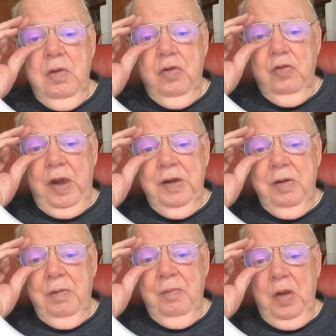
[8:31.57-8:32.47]
try
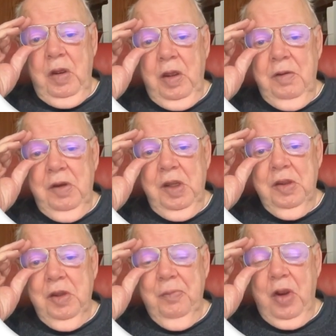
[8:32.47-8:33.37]
to
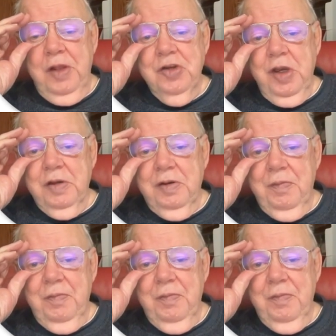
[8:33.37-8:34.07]
knit the project.